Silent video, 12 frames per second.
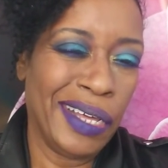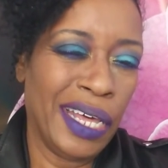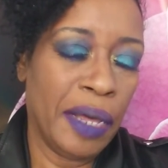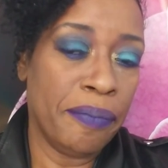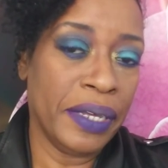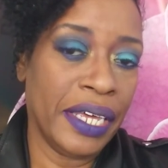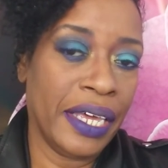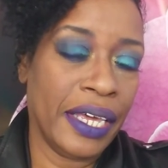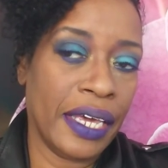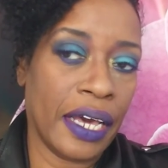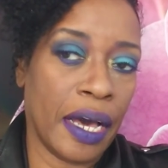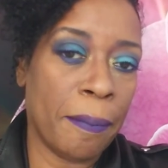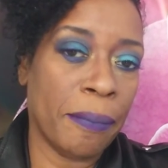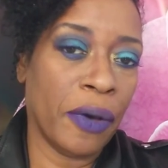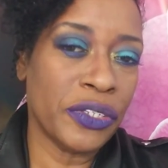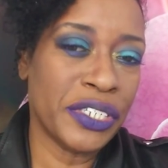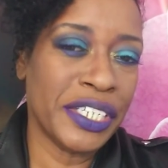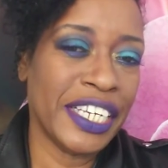Being a
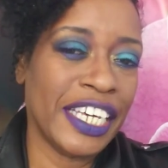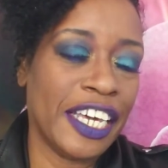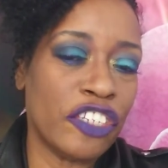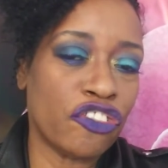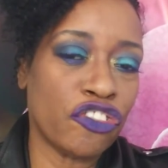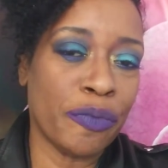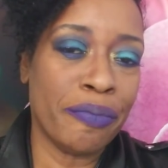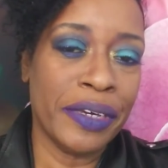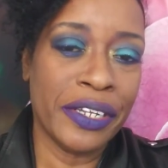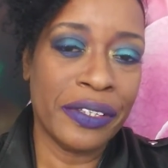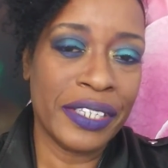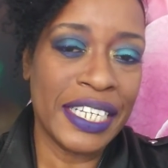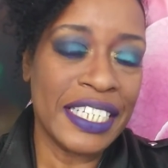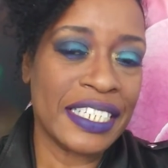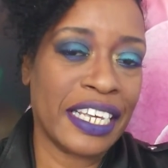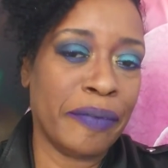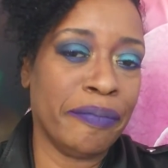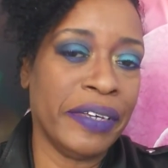multi-instrumentalist
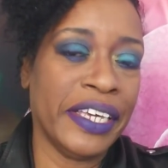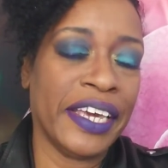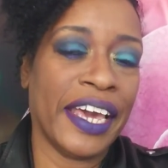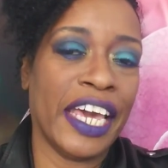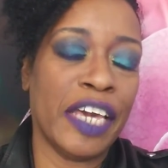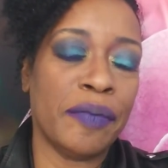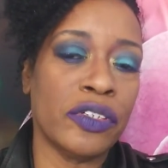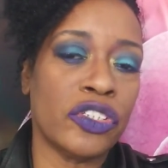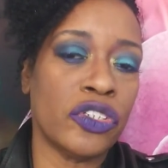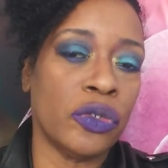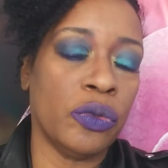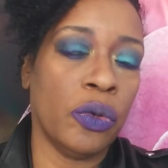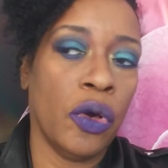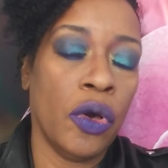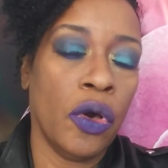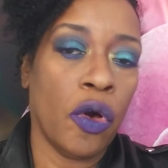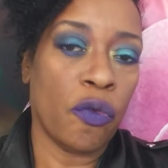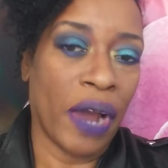and being able to
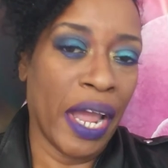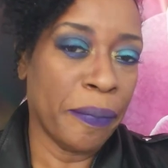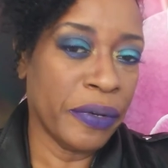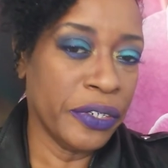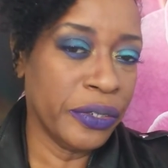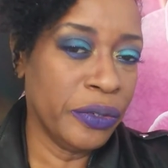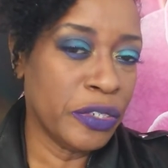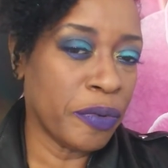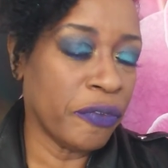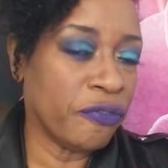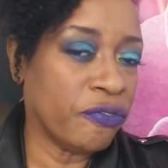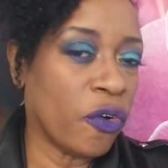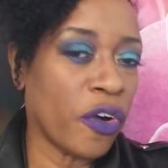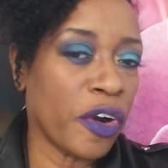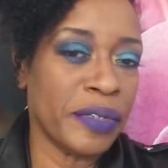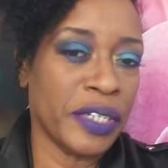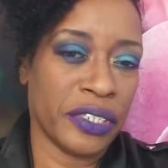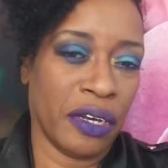write, produce, perform
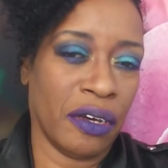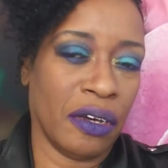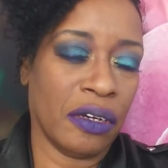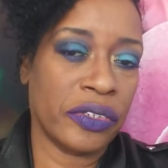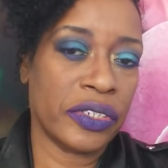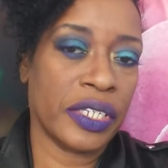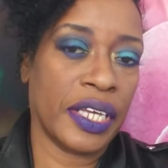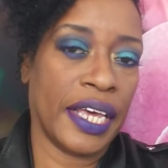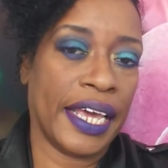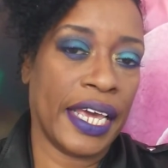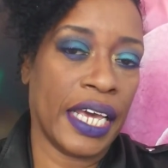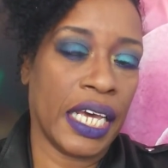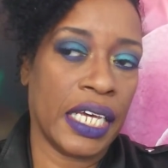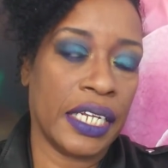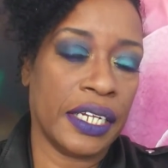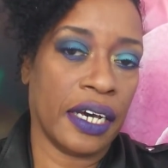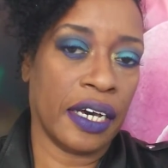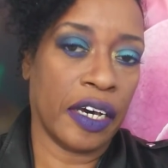the songs, and
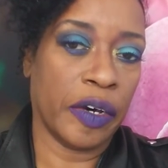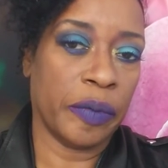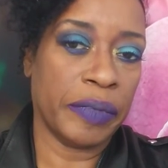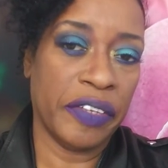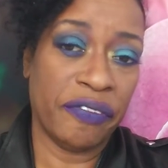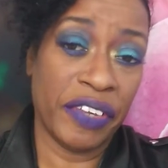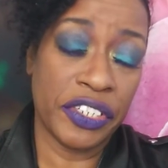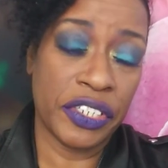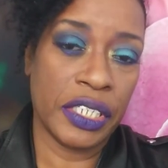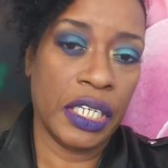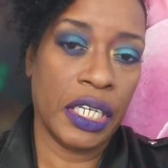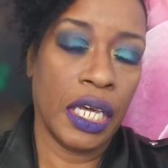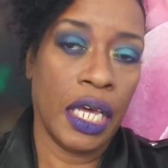eventually